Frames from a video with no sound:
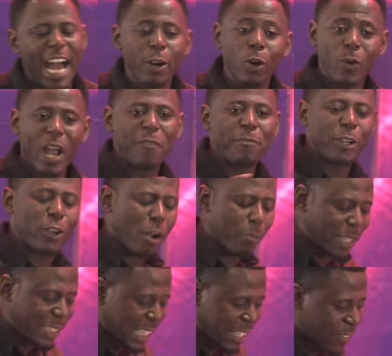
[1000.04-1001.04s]
I know we have
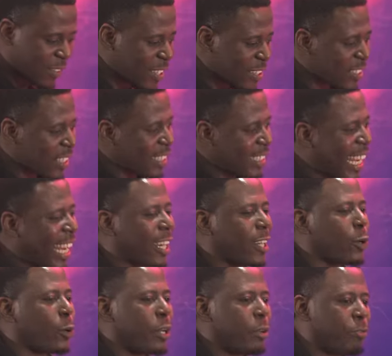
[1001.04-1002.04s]
become a generation that
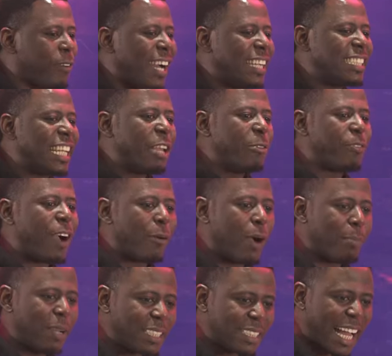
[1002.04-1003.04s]
glorify and deify
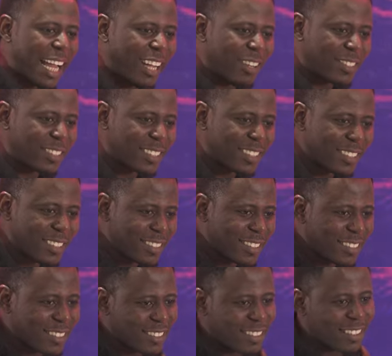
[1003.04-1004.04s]
our mental health.
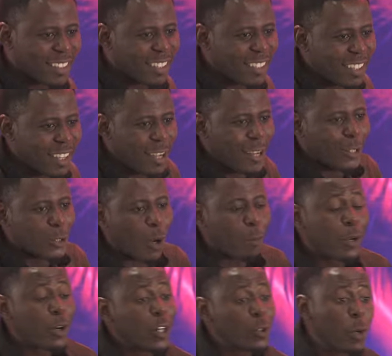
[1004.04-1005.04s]

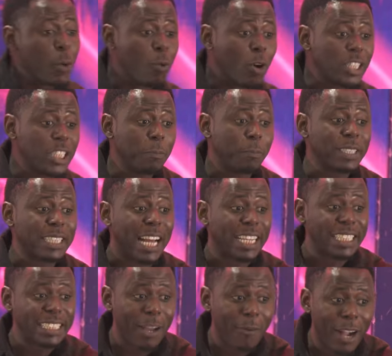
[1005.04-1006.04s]
So because we worship it
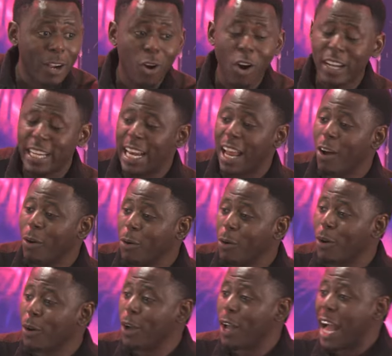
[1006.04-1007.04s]
and it's our God now,